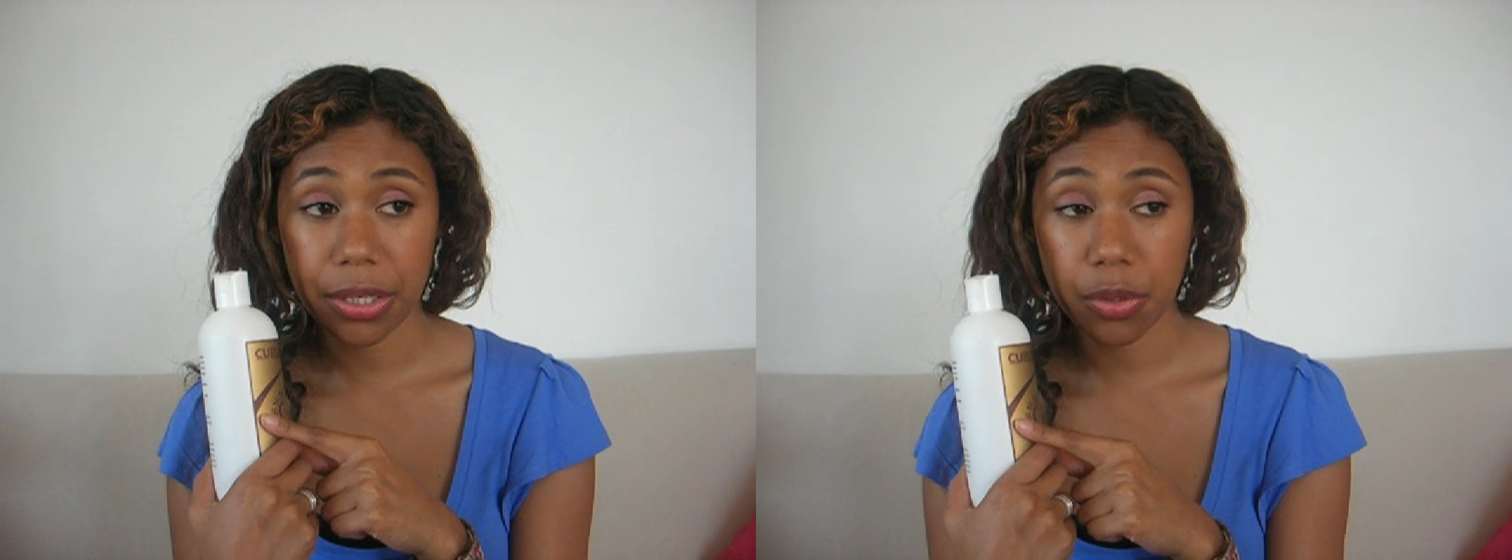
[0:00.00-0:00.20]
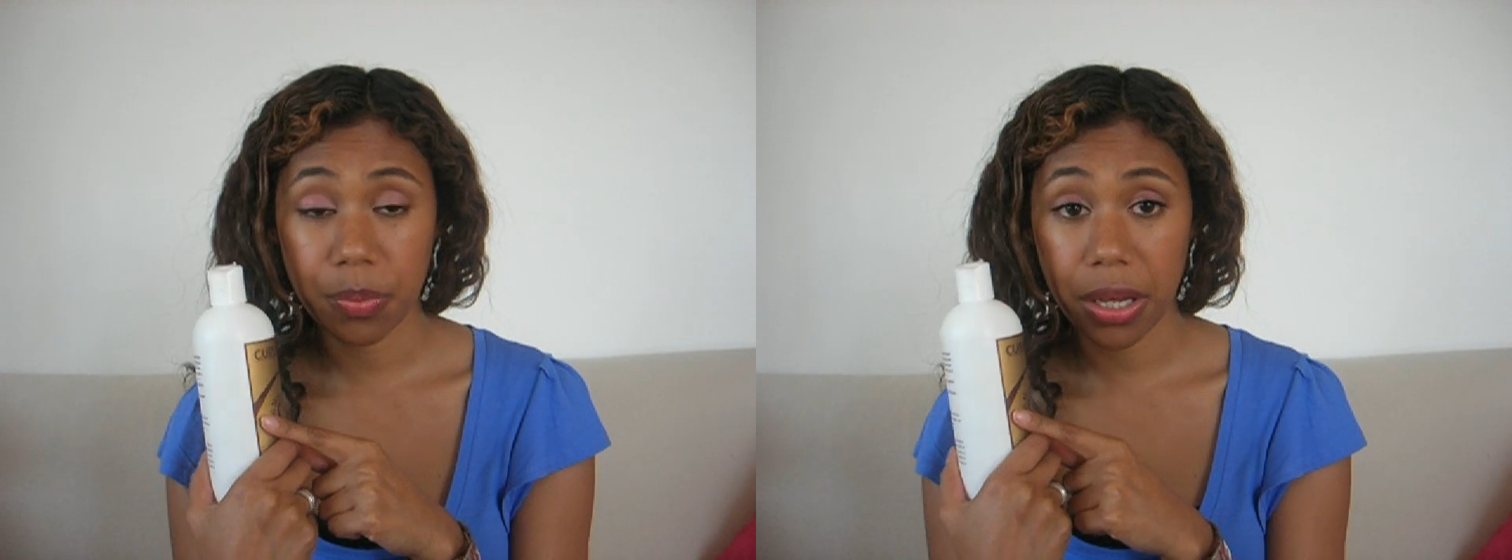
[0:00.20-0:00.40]

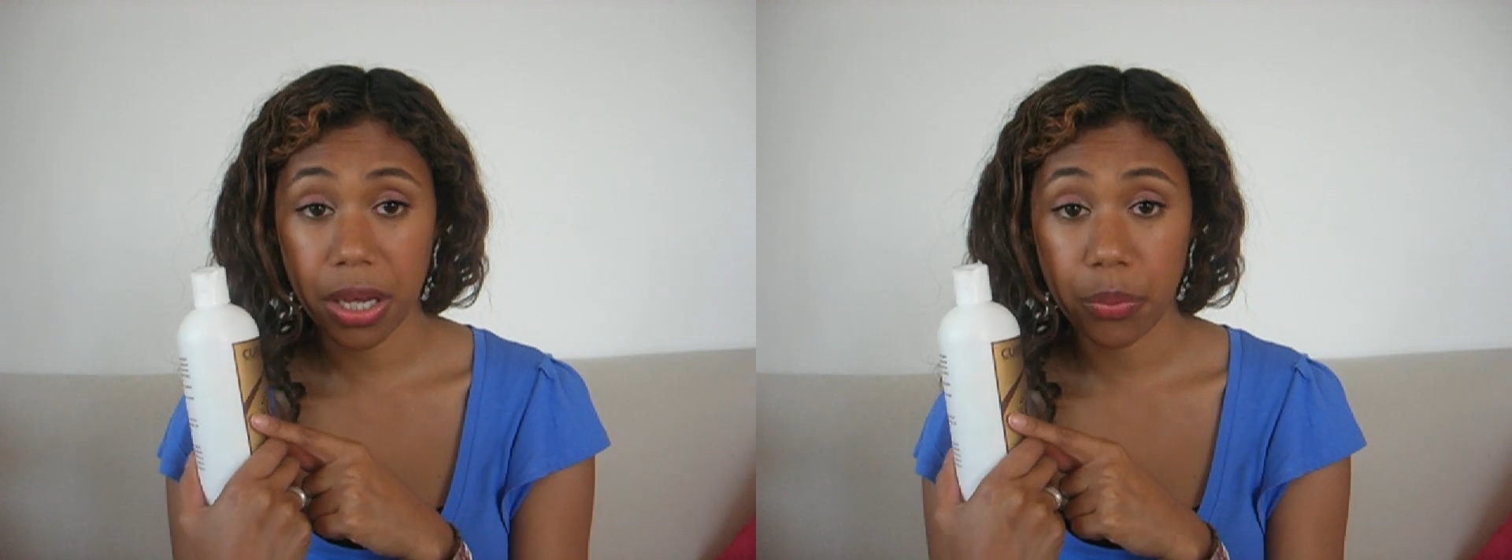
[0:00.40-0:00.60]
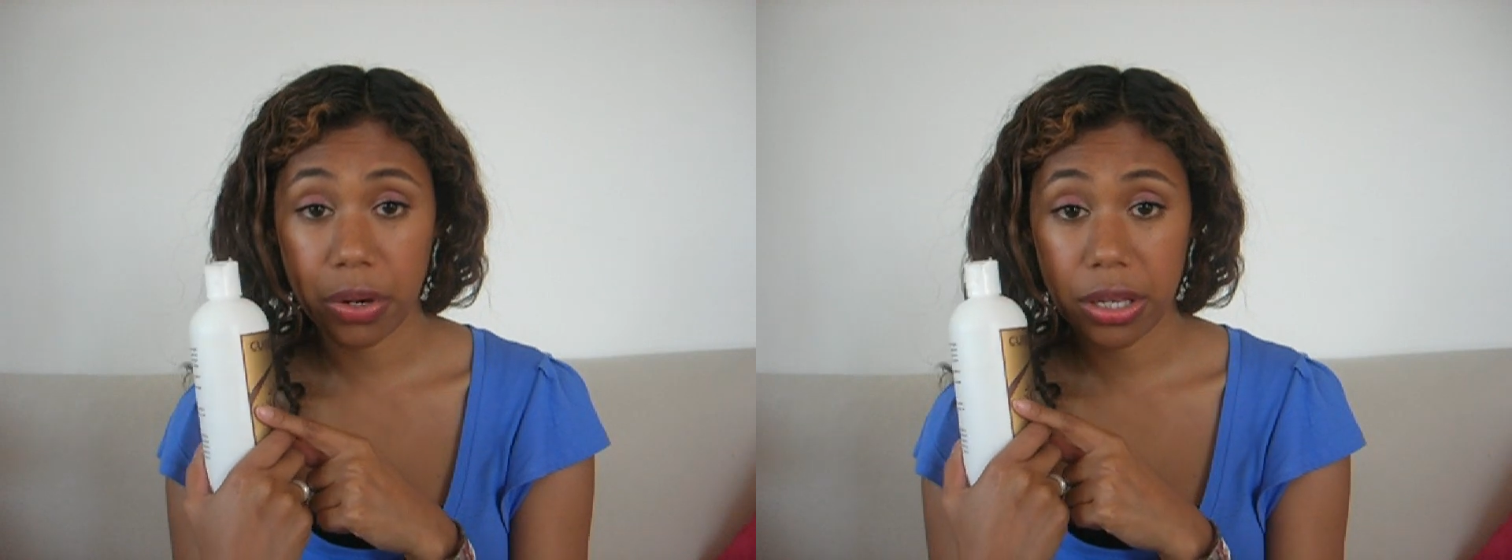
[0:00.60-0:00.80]
it to my
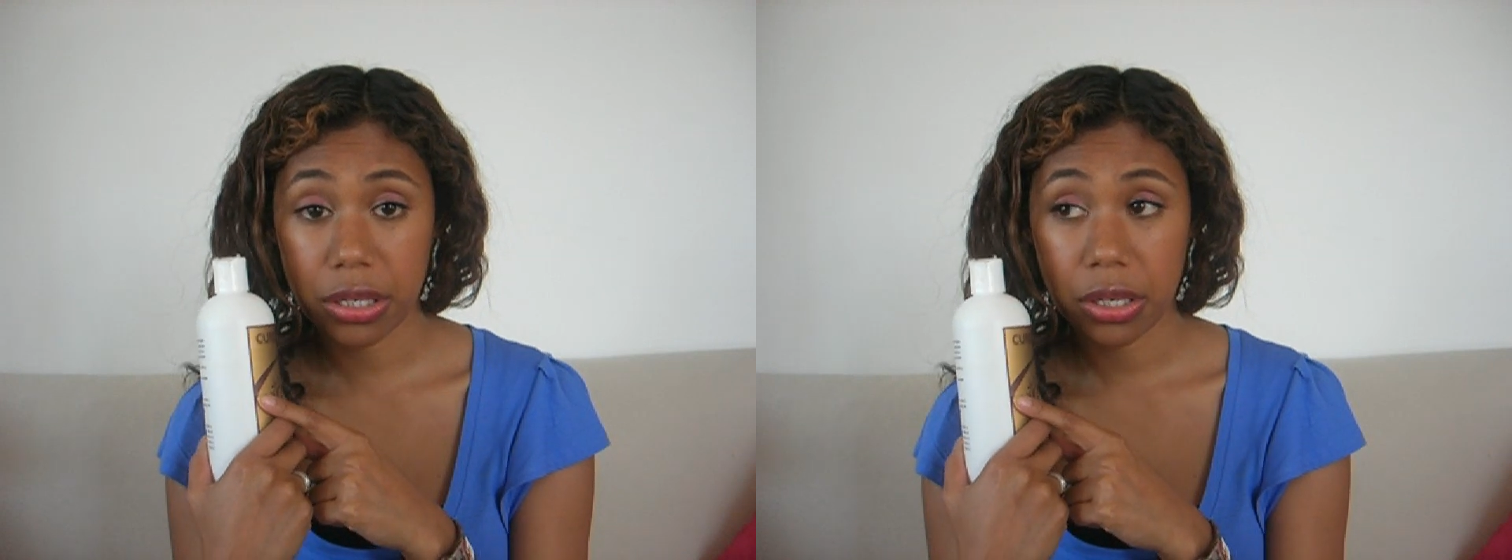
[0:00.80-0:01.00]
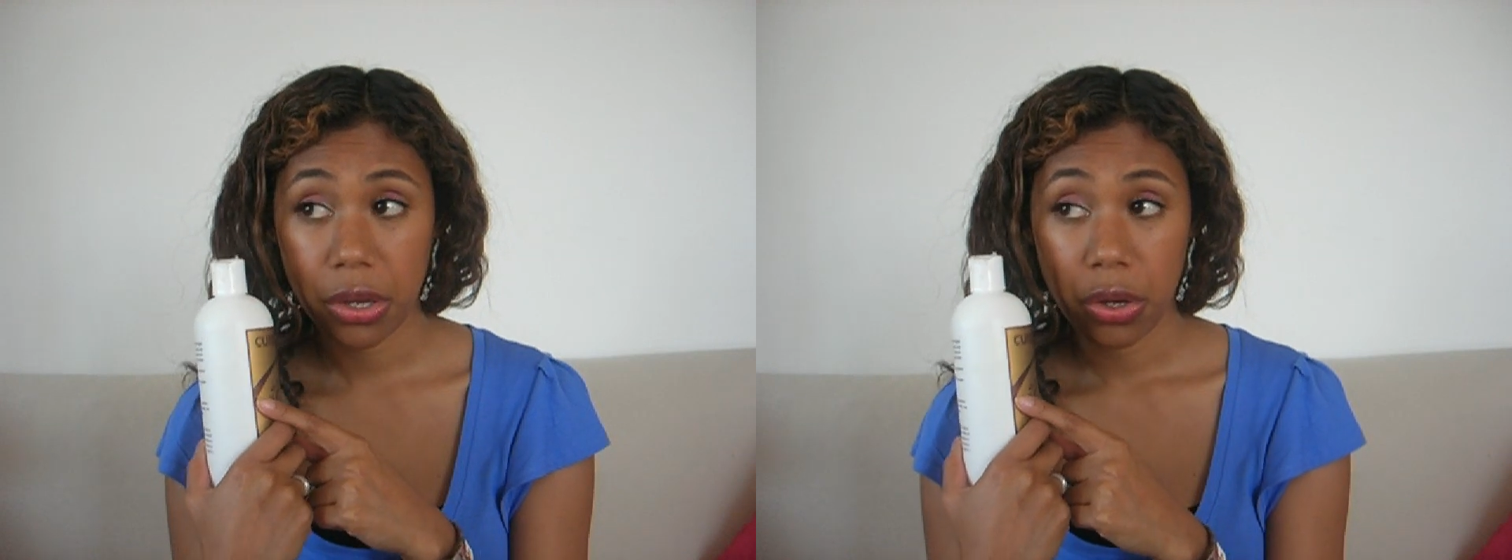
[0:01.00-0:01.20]
hair when
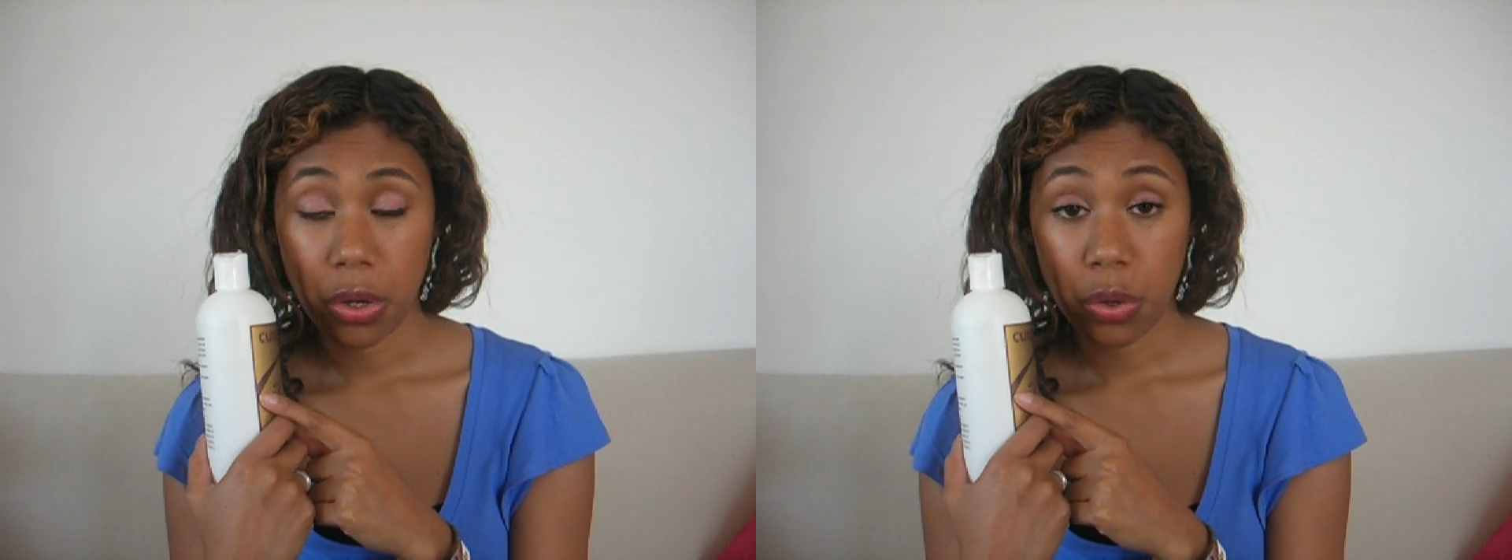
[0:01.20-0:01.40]
it's